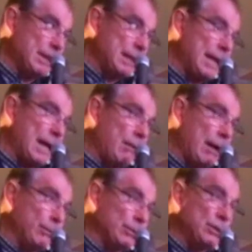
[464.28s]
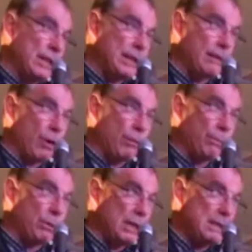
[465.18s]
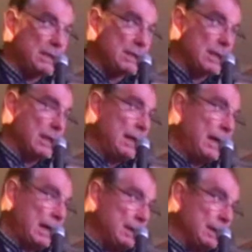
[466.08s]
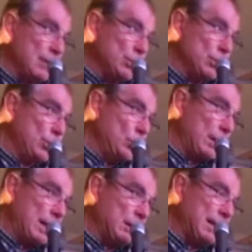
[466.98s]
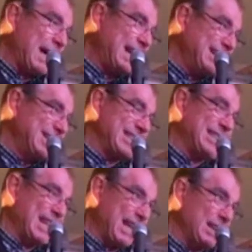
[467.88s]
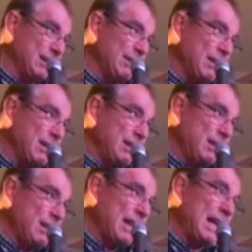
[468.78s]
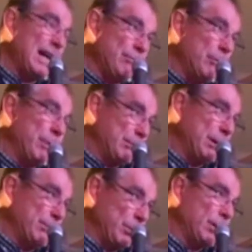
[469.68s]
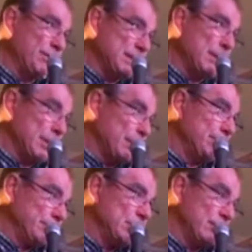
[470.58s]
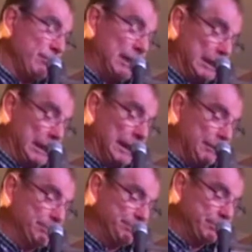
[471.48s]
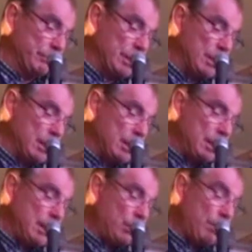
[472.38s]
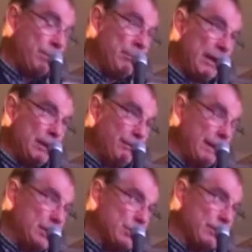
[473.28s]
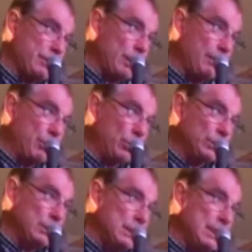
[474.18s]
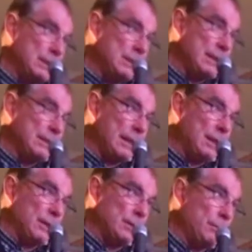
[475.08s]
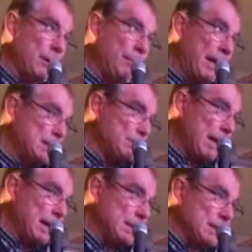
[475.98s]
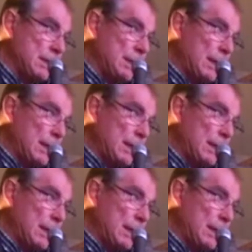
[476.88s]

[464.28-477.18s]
that they are able to set their own prices and they do, and I hate to say it, they are ripping people off, some of them severely. The equipment manufacturers are very important in the sense that pacemakers,